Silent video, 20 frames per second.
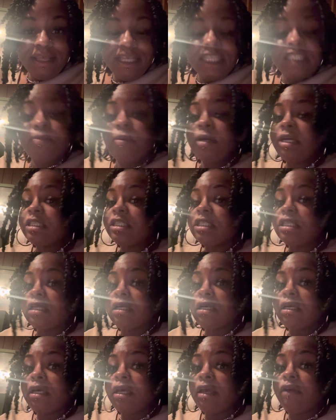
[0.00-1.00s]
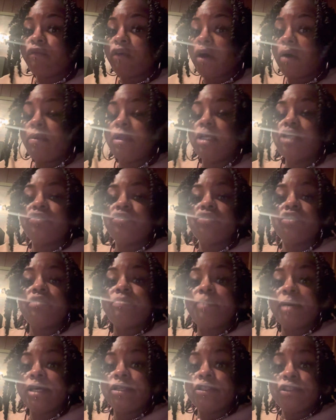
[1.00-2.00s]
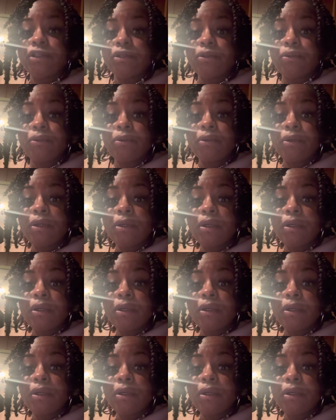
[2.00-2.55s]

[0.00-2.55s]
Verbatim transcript: Especially if I'm disrespect you.